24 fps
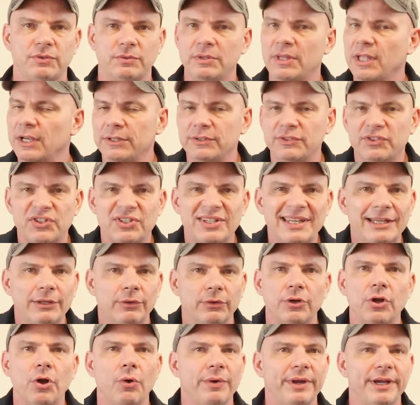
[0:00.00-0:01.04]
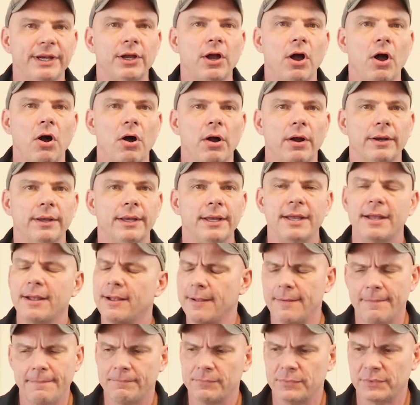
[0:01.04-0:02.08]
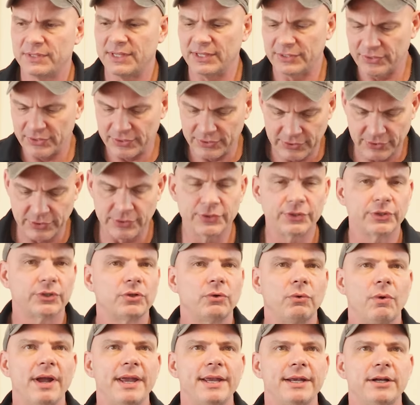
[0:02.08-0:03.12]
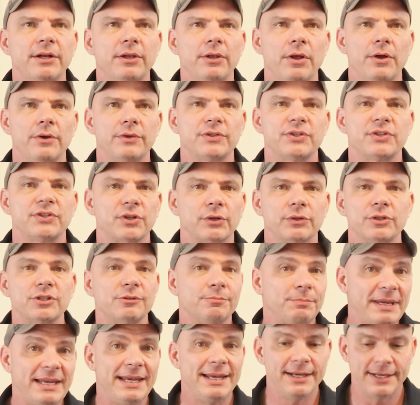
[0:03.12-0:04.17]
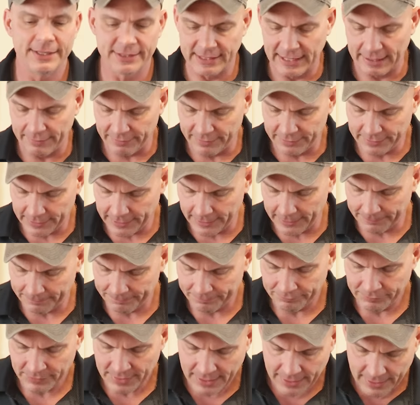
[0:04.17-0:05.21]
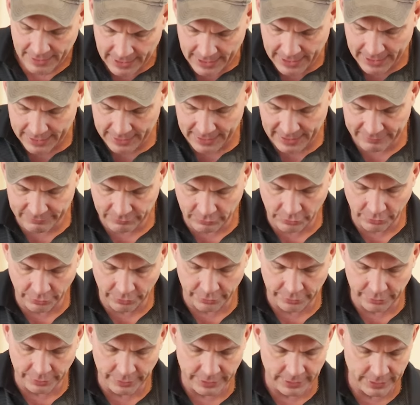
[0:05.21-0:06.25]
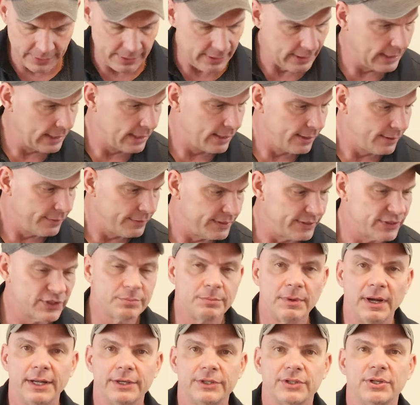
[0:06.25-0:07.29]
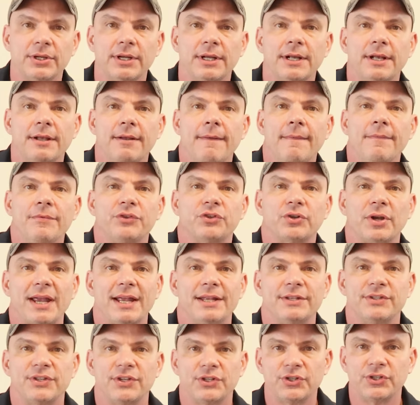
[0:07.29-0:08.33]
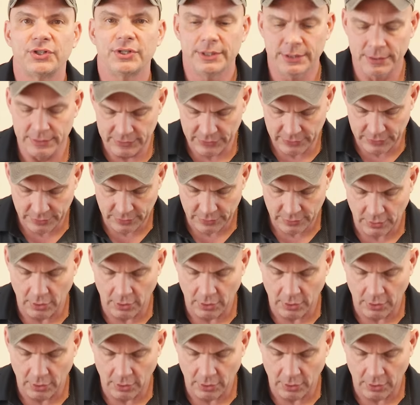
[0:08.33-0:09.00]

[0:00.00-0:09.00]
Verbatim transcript: the steel going gong. Distances are quite close, so speed is everything. And I've learned this much, transitions